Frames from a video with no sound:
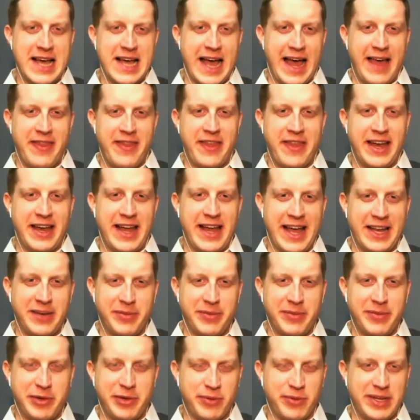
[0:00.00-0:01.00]
and then it had to
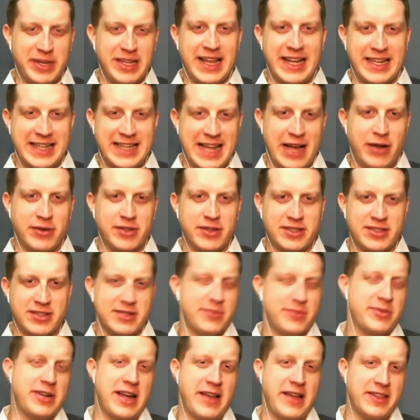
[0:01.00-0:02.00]
be relayed down to
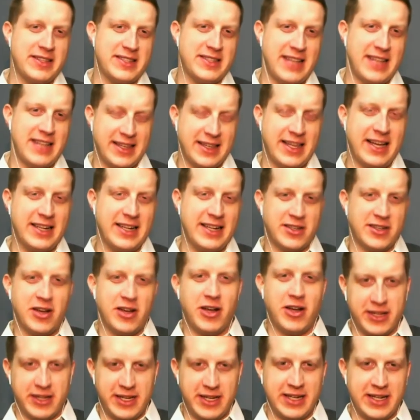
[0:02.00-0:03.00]
someone on the sideline to
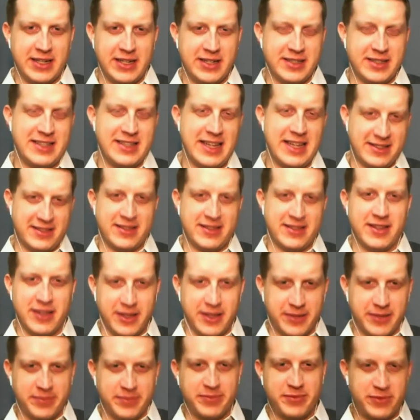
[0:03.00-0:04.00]
call it in, because that's
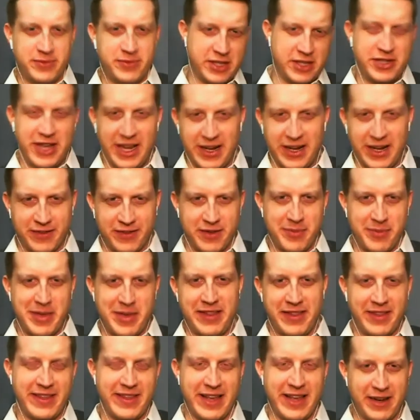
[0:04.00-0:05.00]
the chain of
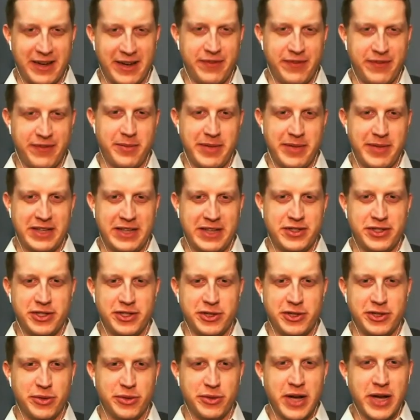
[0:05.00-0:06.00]
command that the NFL makes you
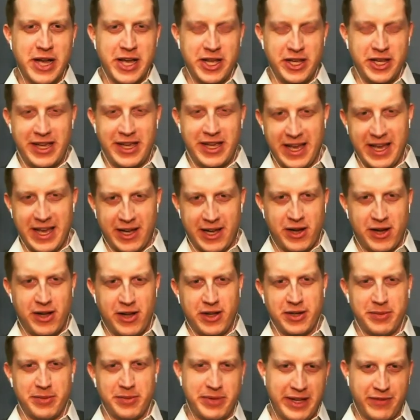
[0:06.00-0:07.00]
do. You can't call
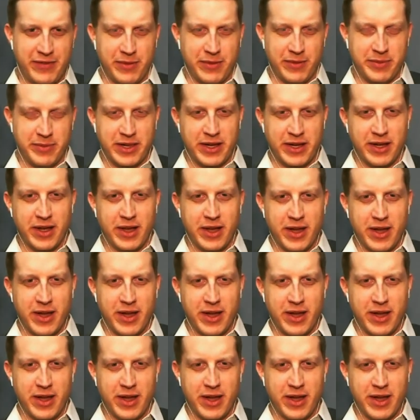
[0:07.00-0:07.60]
in a play from the